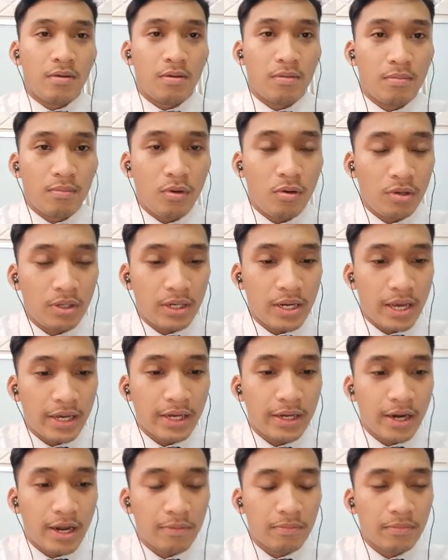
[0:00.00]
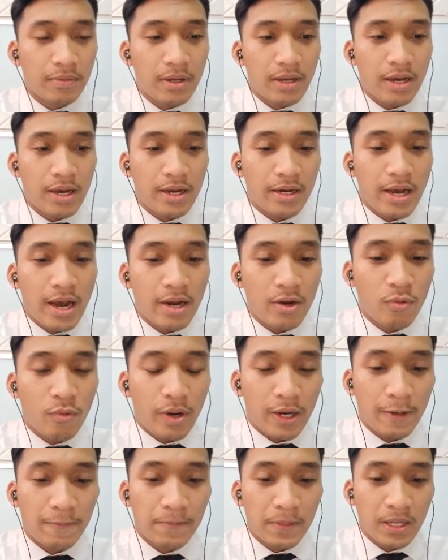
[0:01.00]
Block diagram and
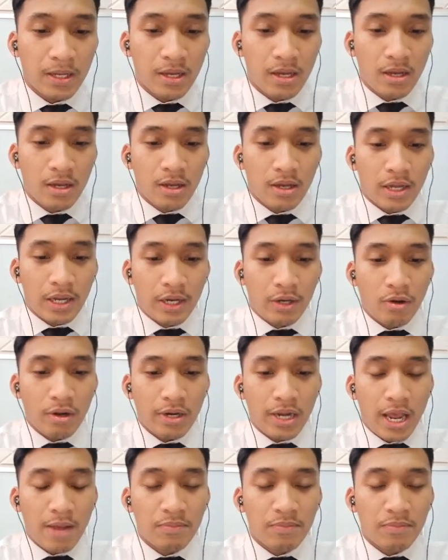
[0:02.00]
hardware. Note